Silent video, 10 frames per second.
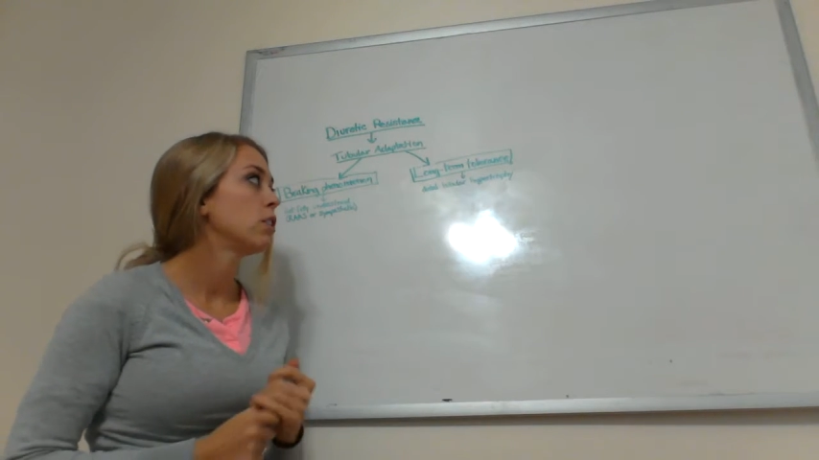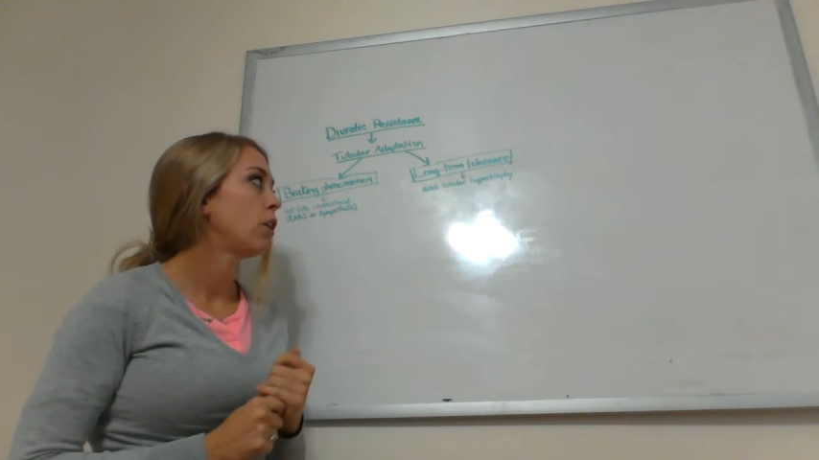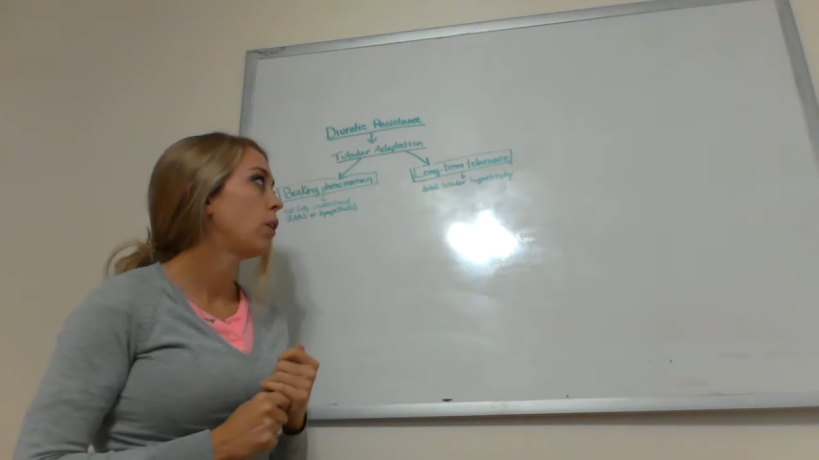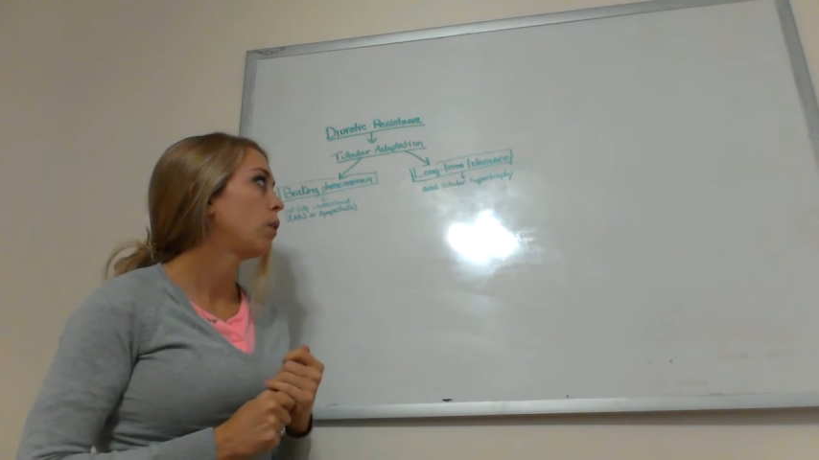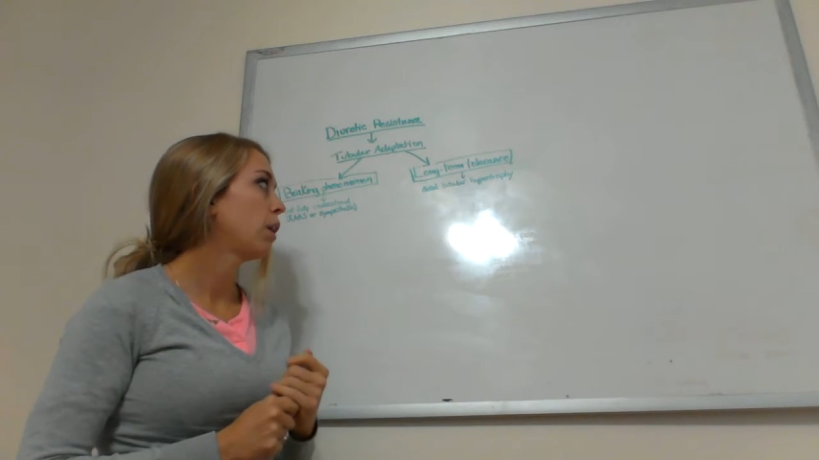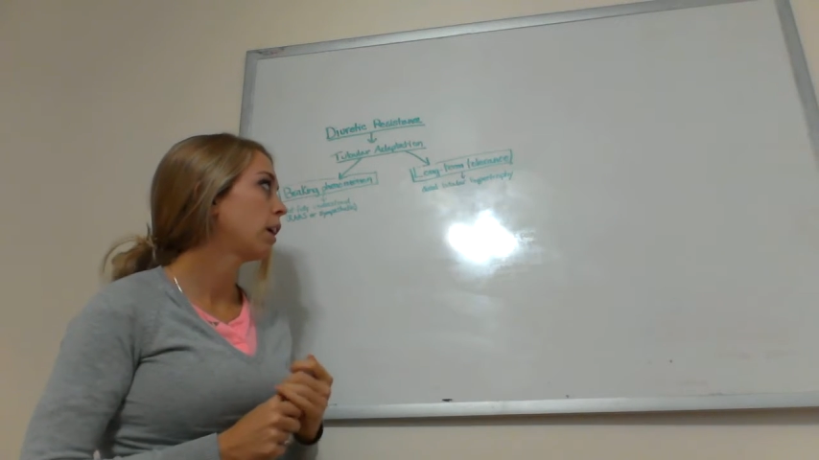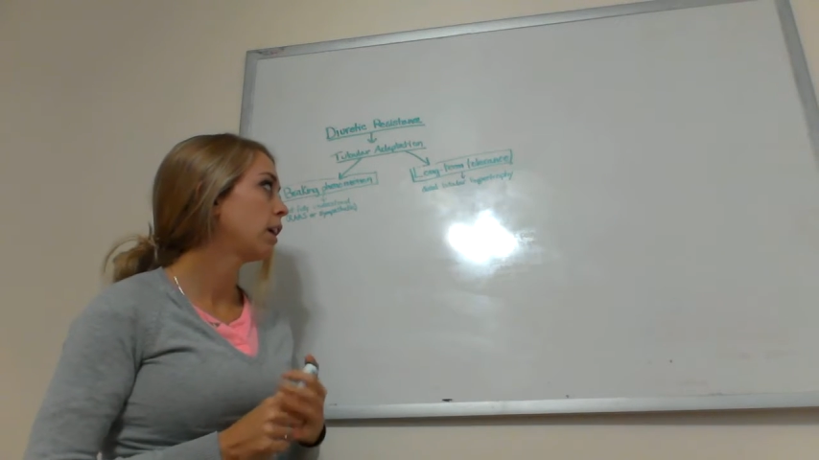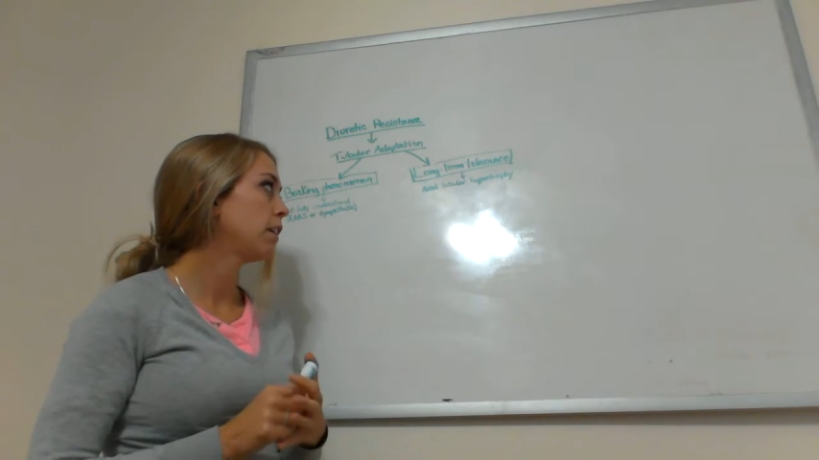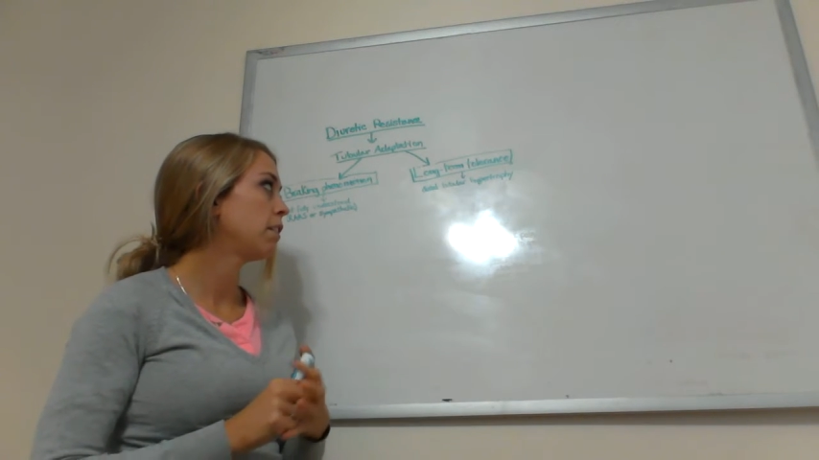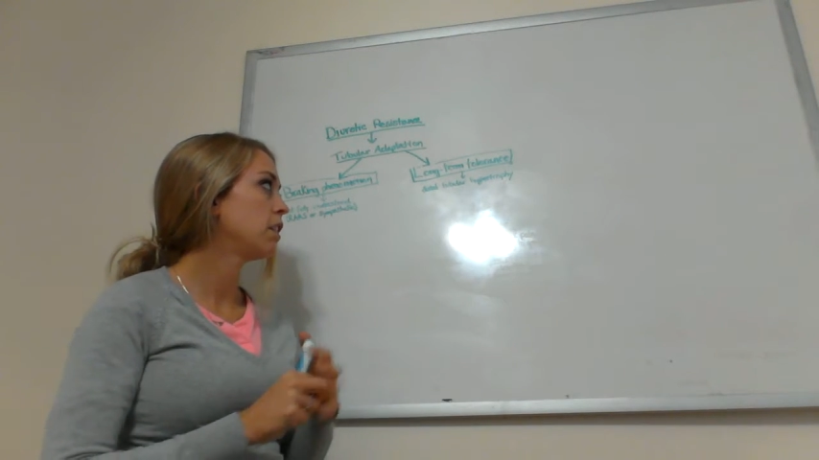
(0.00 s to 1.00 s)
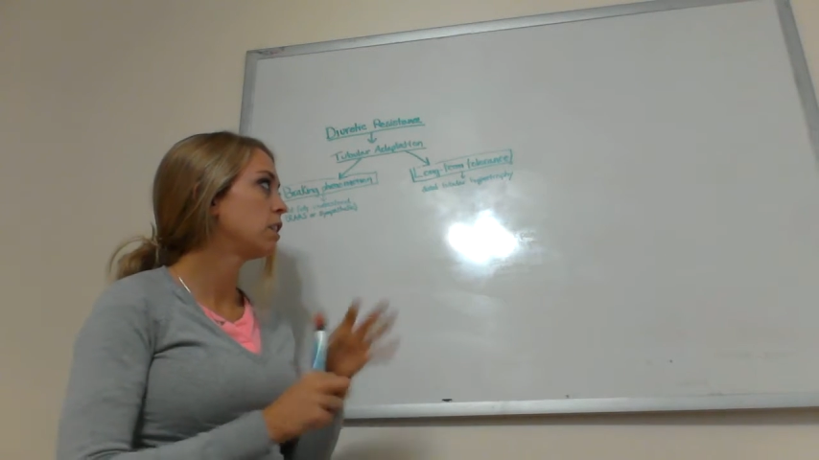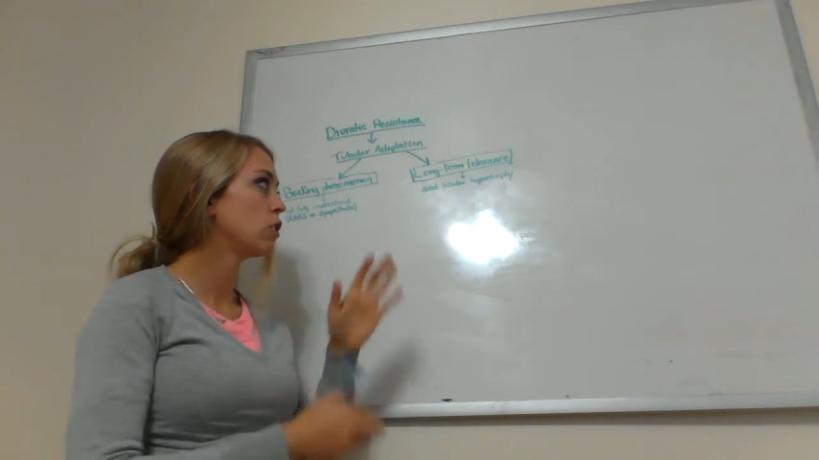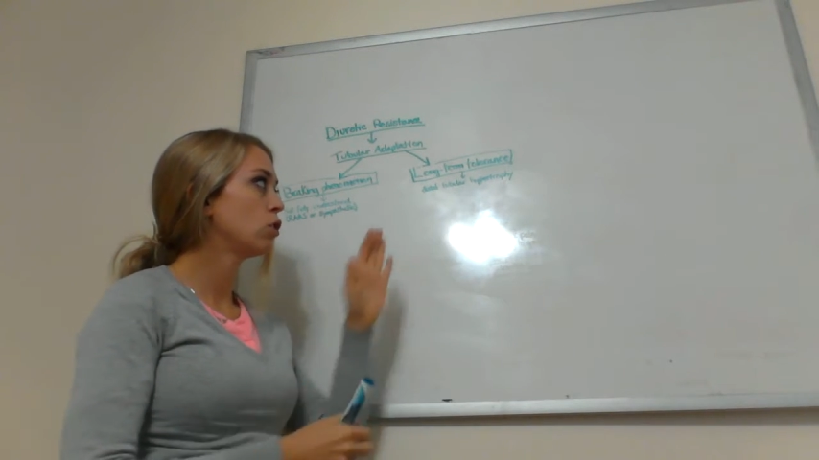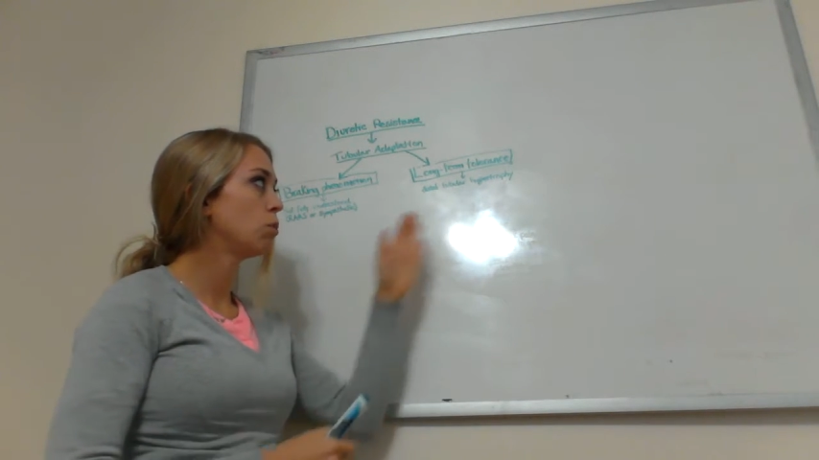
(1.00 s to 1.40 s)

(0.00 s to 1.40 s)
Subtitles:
So if the distal